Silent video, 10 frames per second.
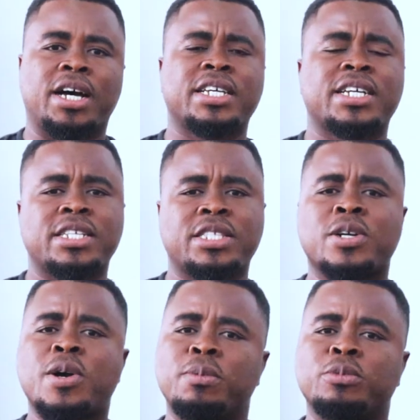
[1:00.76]
You can still
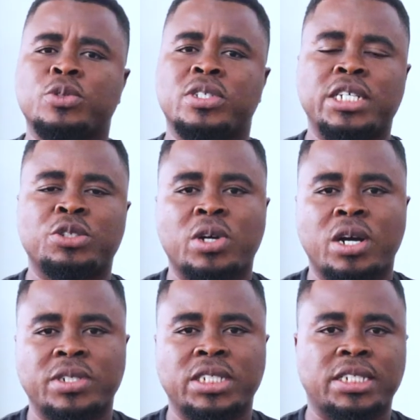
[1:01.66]
come to central
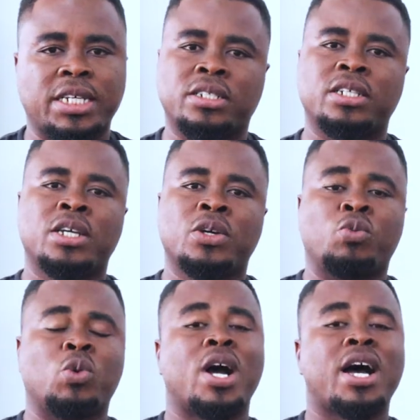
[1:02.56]
region and
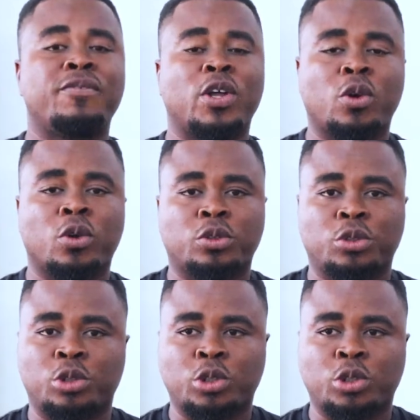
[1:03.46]
we will have a lot to